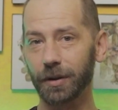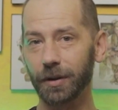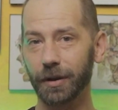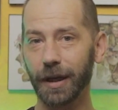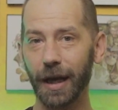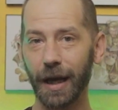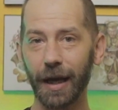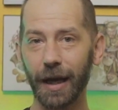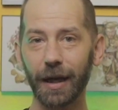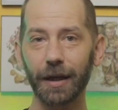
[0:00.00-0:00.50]

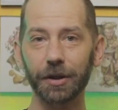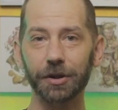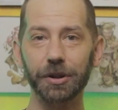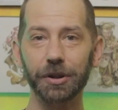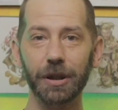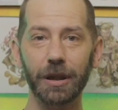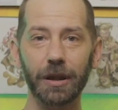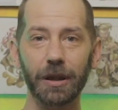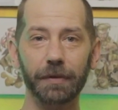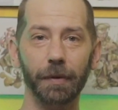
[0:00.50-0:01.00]
can
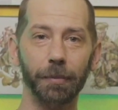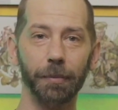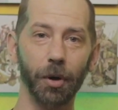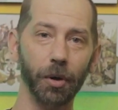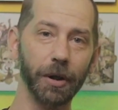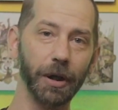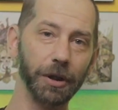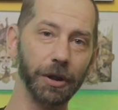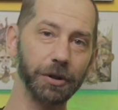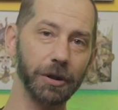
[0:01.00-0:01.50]
achieve a
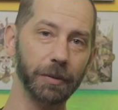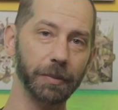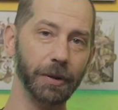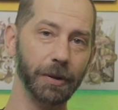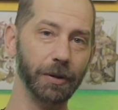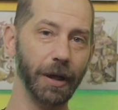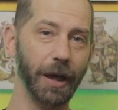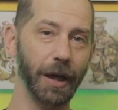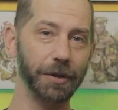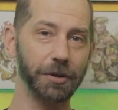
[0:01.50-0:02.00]
broken
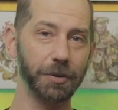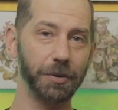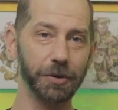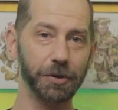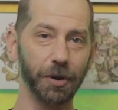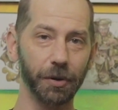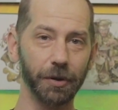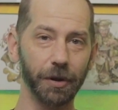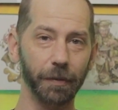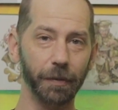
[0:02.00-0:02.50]
attribute as a
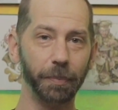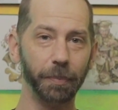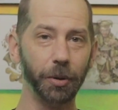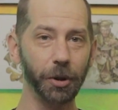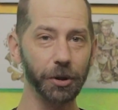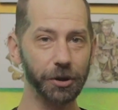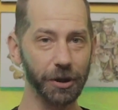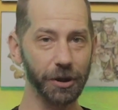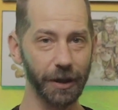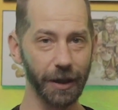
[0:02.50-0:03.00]
result of
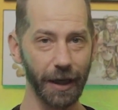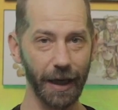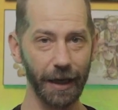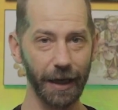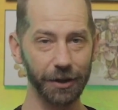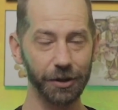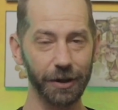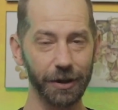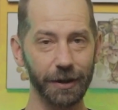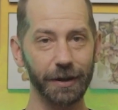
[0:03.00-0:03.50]
pushing an
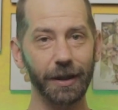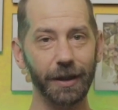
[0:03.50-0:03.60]
action,